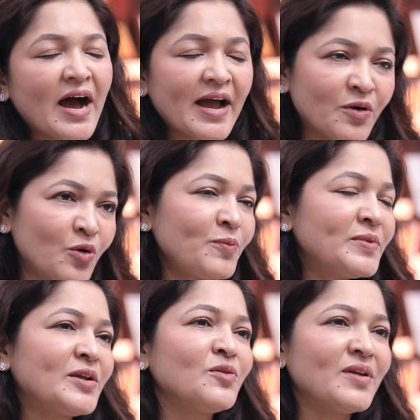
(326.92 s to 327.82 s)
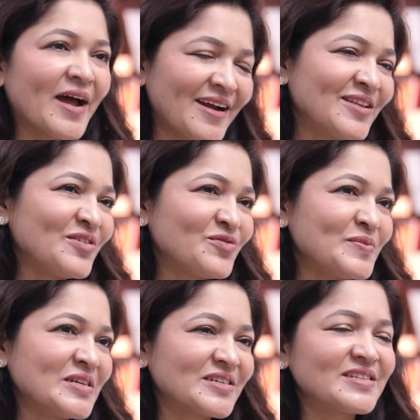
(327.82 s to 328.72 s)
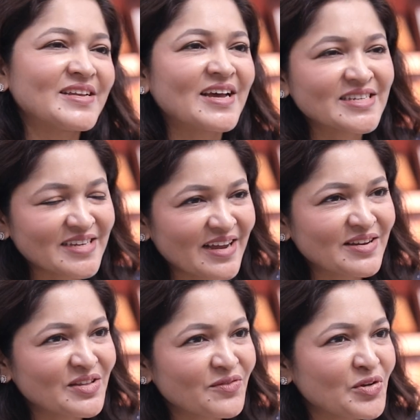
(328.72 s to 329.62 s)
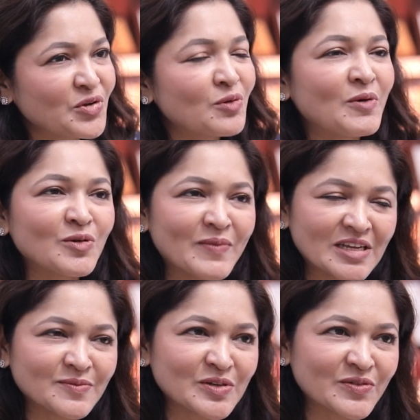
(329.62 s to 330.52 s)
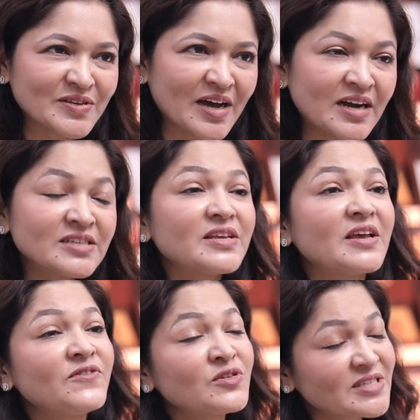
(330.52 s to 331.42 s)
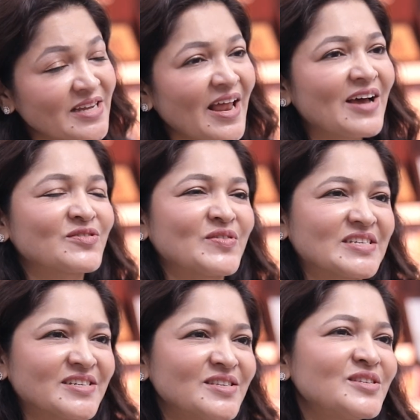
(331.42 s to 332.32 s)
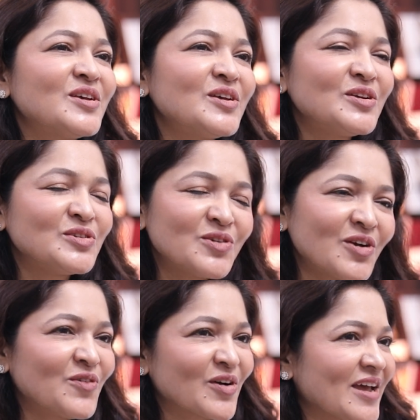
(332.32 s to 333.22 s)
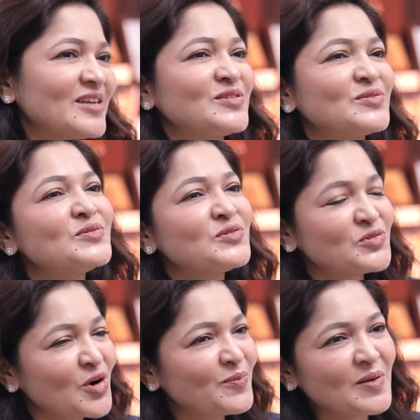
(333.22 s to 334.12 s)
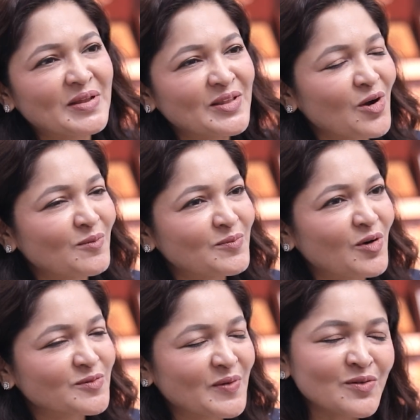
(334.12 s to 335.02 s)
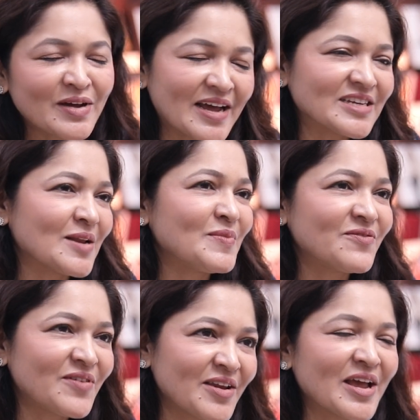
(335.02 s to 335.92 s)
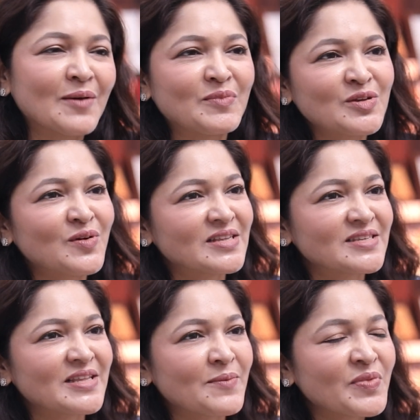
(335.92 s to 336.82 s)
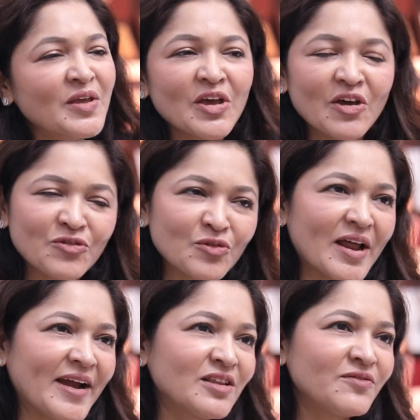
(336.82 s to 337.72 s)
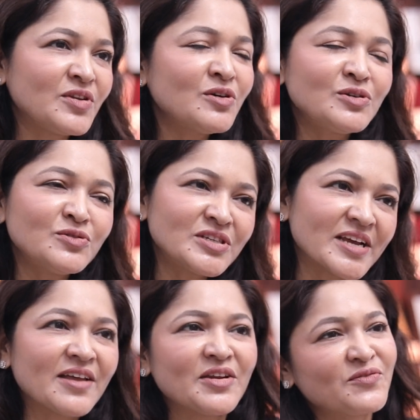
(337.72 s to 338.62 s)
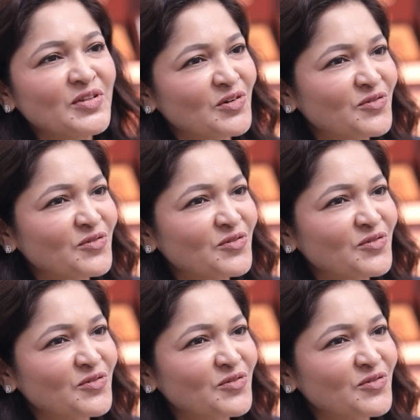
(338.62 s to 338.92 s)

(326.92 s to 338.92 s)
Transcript: I hope that you liked the information that I shared in the video about management of scars. If you still have questions, do not forget to drop them in the comment box below and I shall be very happy to answer them. If you liked the video, do share it with your